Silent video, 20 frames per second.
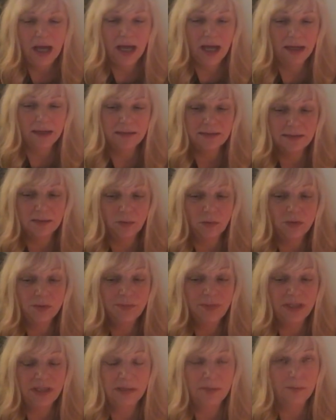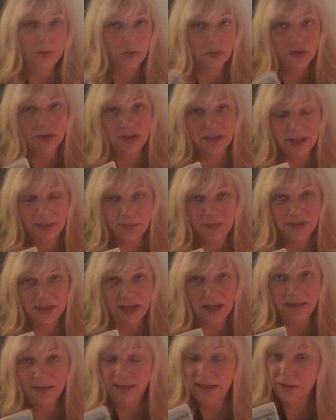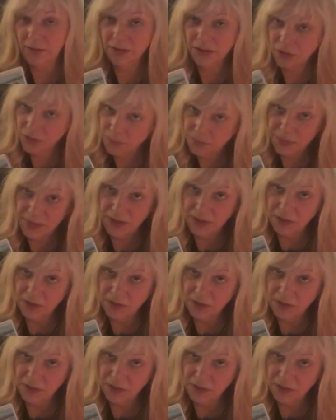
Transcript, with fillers: uh, someone being emotionally upset. Now, it could be